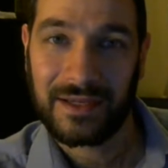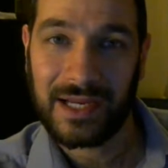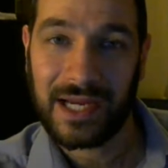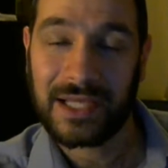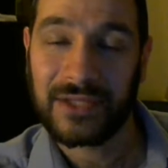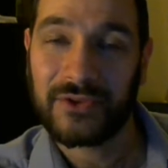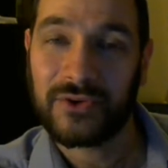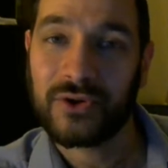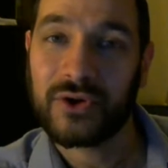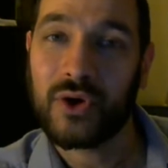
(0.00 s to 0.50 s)

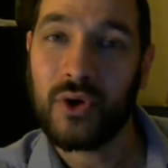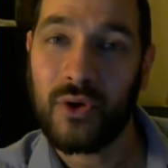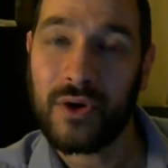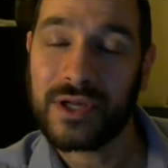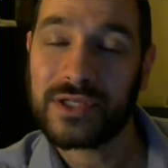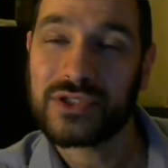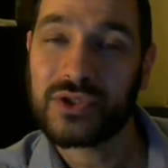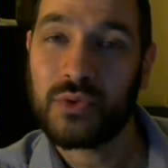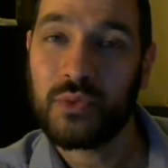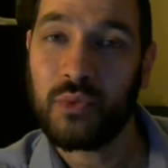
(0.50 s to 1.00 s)
And they're
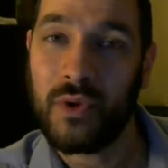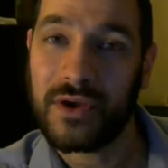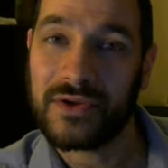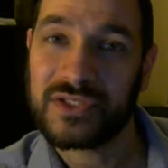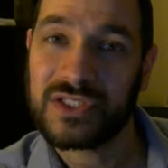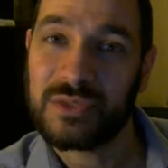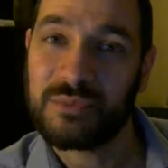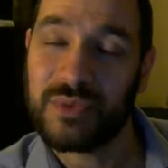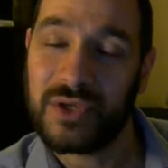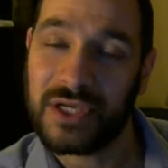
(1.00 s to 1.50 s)
going to
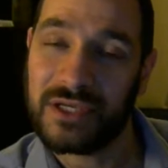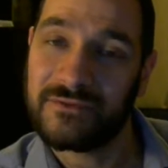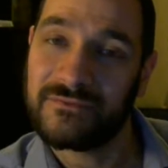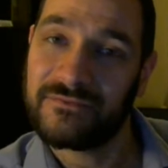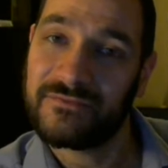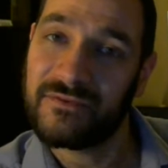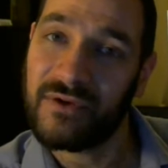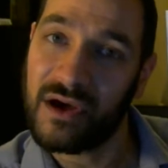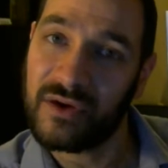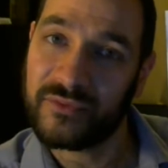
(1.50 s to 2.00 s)
want to be
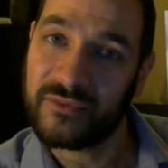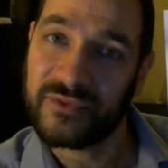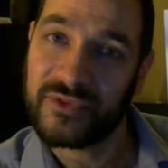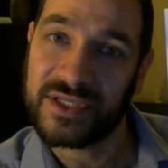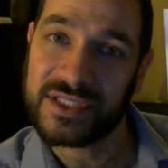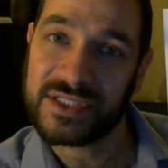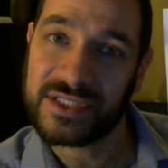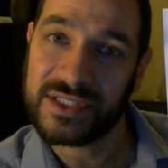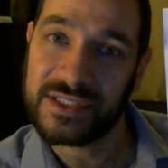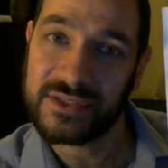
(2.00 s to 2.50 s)
involved with
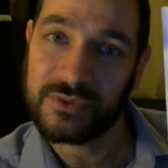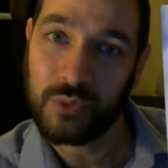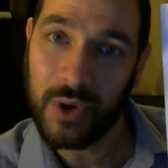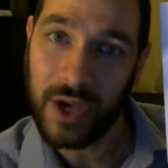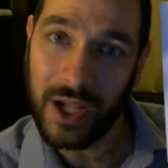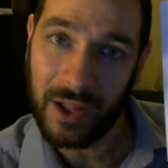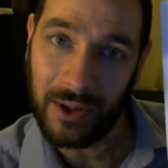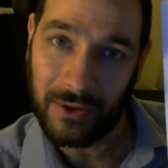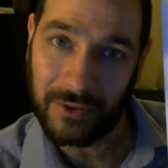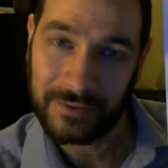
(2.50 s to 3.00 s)
this as
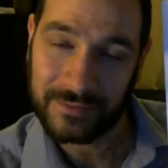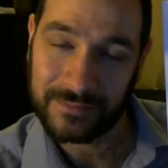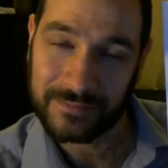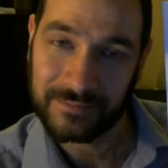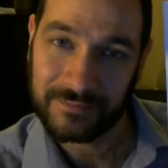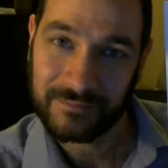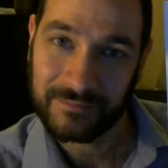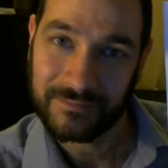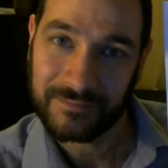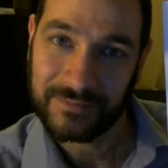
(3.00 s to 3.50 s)
well.
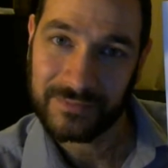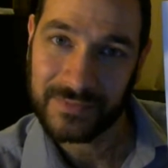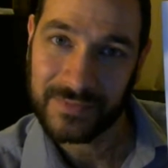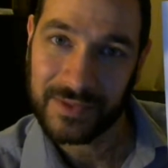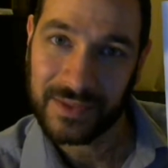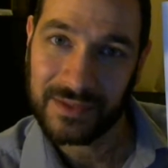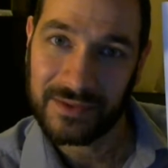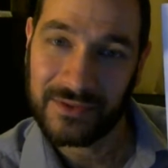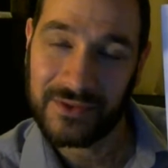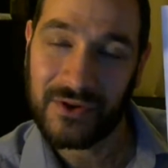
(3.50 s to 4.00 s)

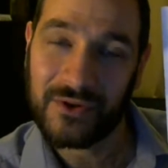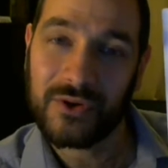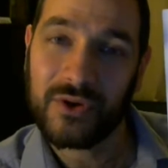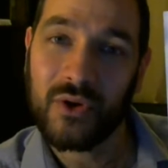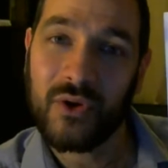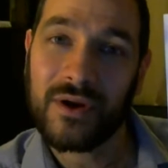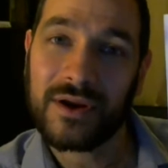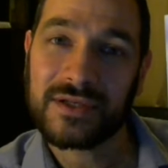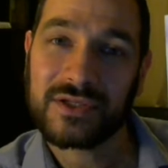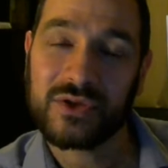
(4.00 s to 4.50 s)
They're
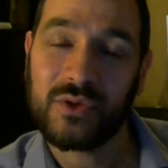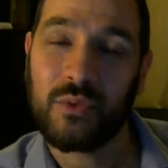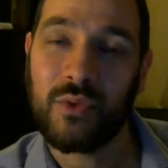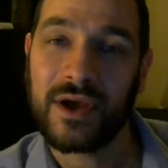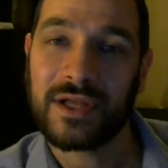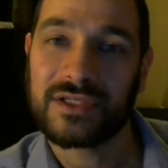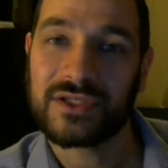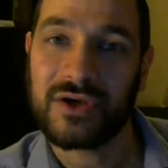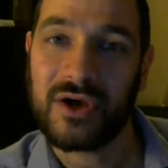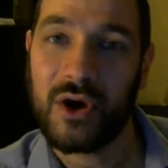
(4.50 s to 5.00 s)
going to
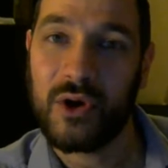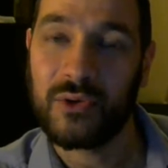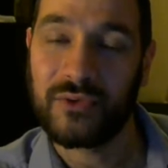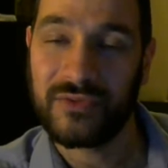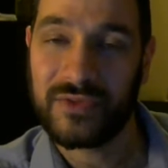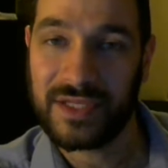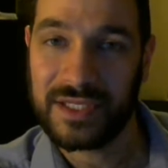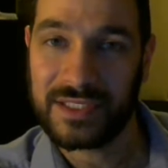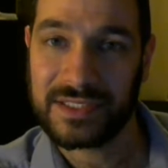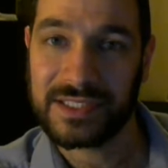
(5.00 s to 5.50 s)
want to
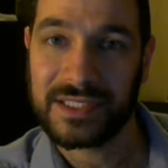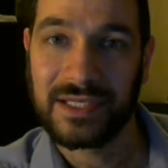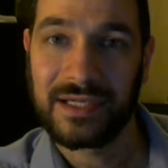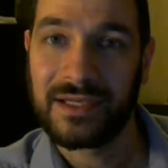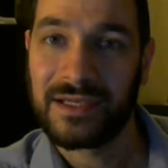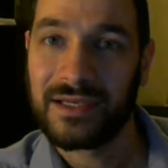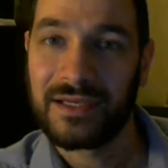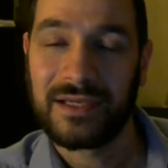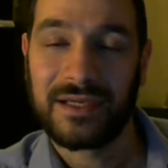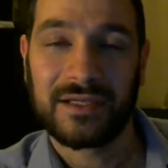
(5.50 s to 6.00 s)
own these
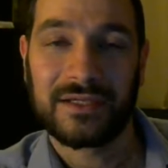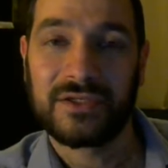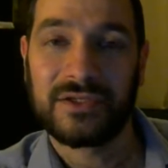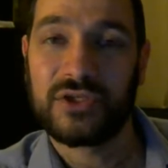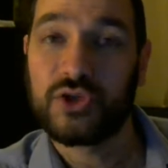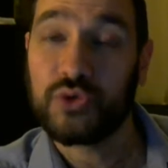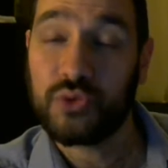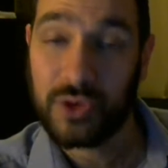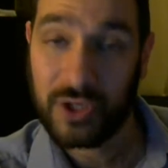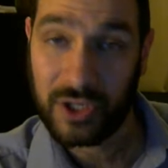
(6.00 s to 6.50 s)

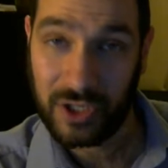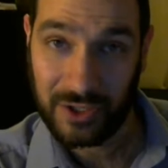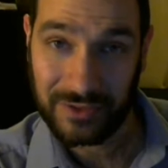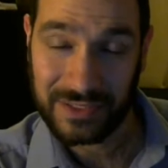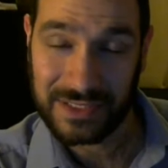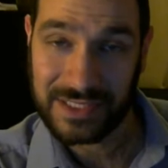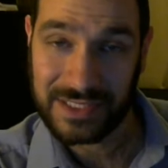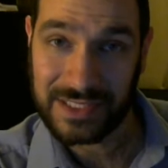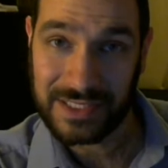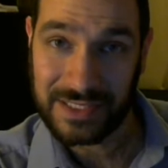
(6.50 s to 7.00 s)
new
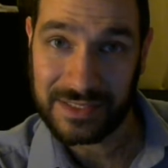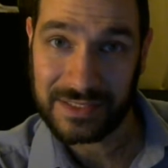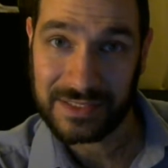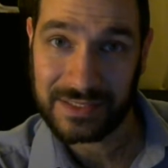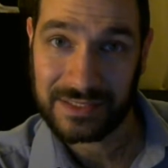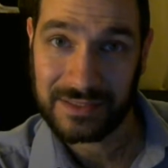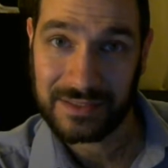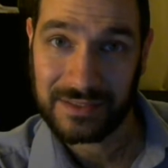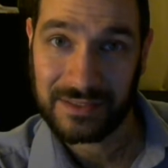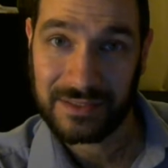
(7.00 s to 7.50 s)

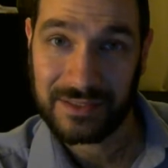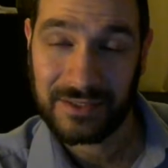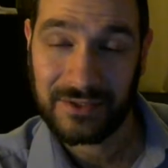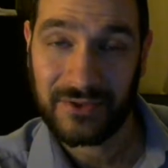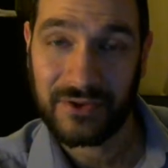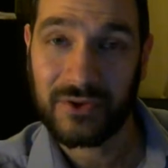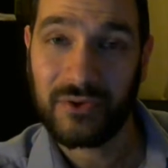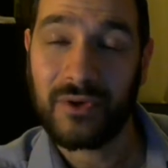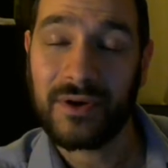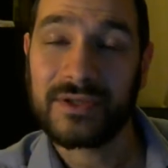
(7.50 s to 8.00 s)
currencies.
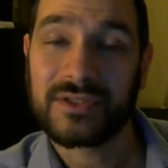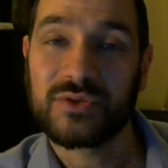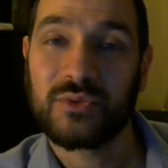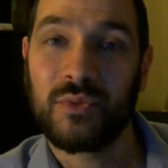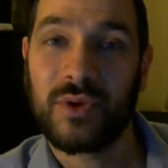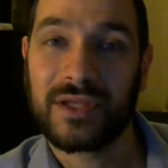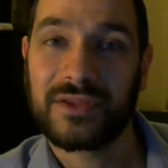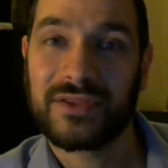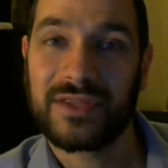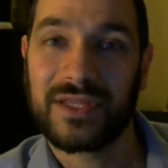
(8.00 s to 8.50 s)
They're going to
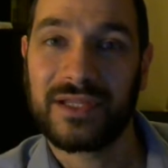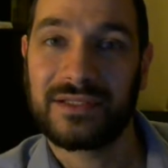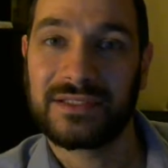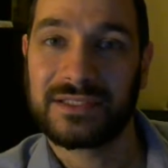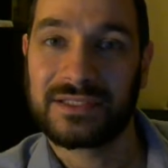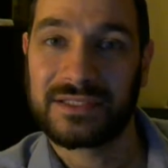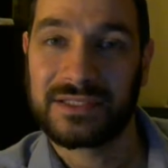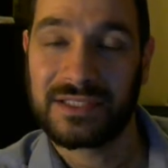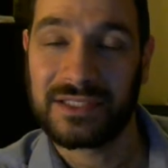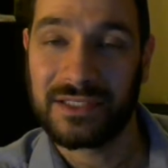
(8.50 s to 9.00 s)
want
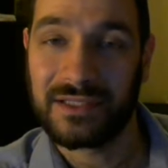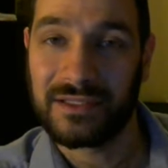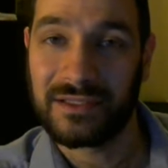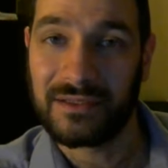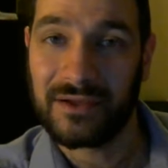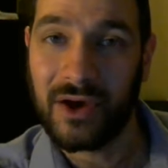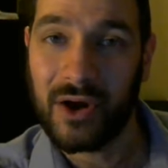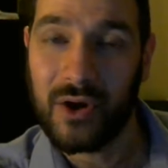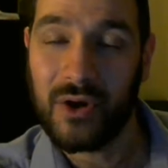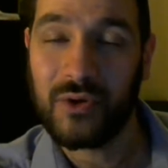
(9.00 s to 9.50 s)
to
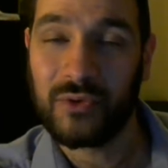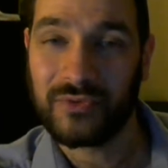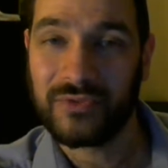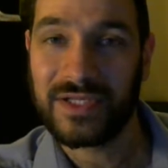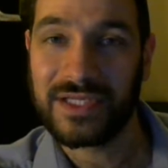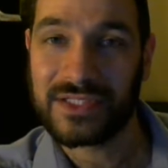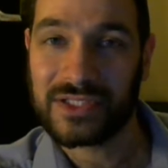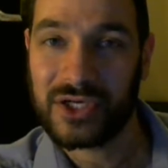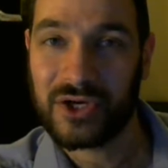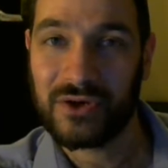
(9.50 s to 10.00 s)
own
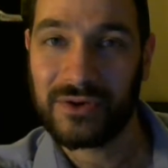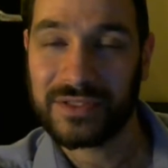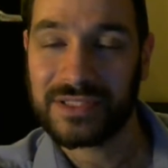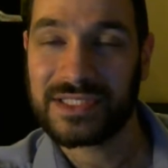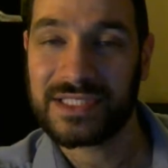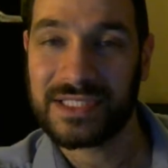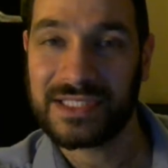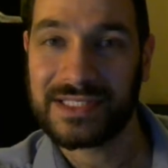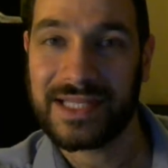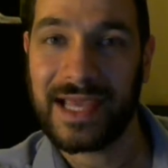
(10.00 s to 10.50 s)
these
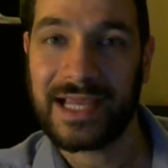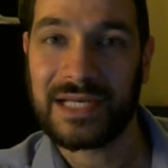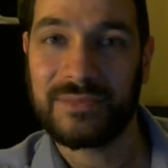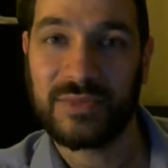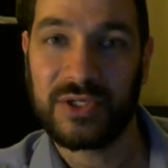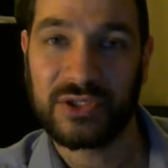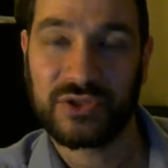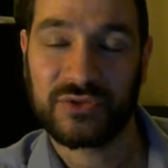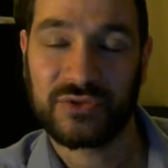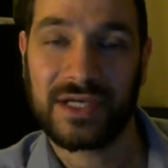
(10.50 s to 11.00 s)
currencies that can
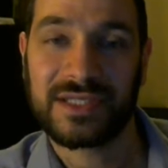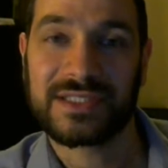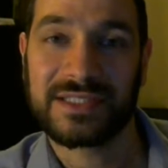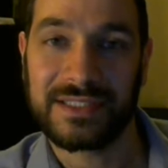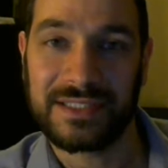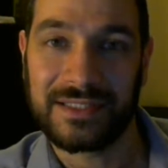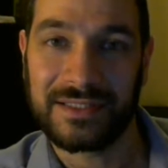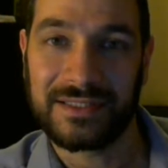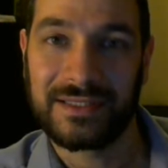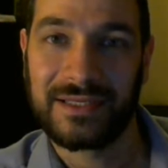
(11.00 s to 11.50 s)
be
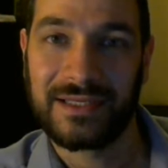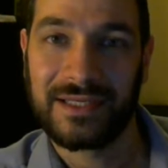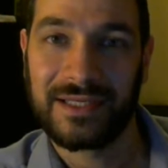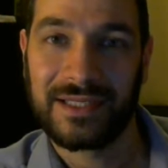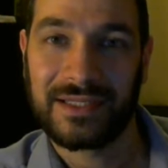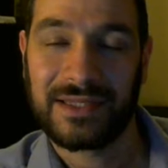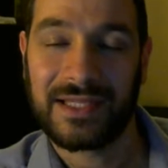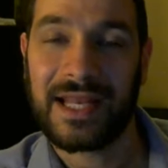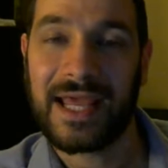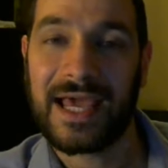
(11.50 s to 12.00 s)
trusted,
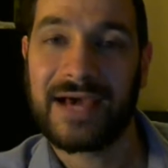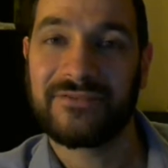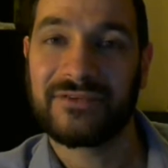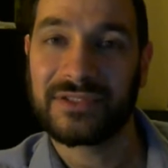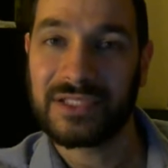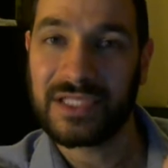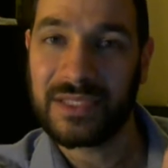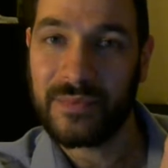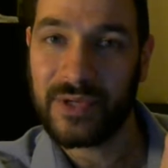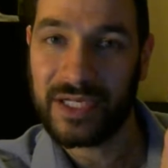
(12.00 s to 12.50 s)
that have a
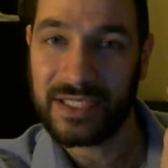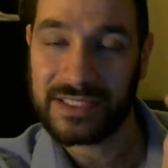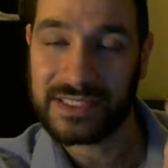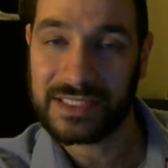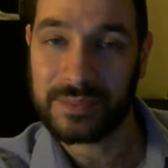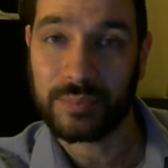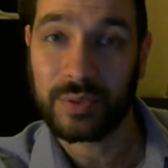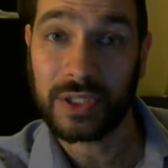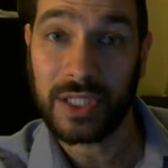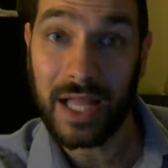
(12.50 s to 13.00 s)
limited
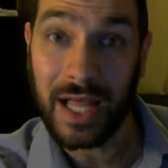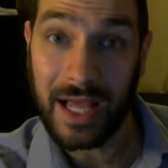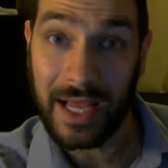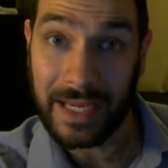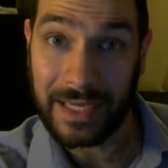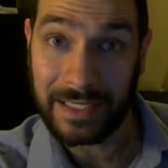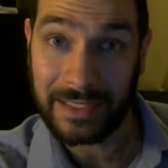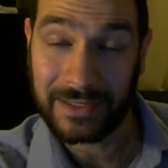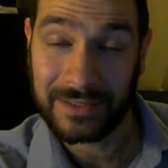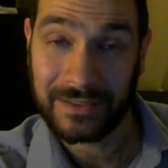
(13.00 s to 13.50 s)

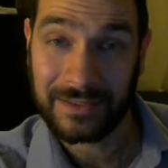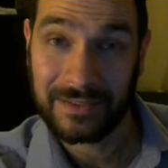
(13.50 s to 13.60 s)
supply,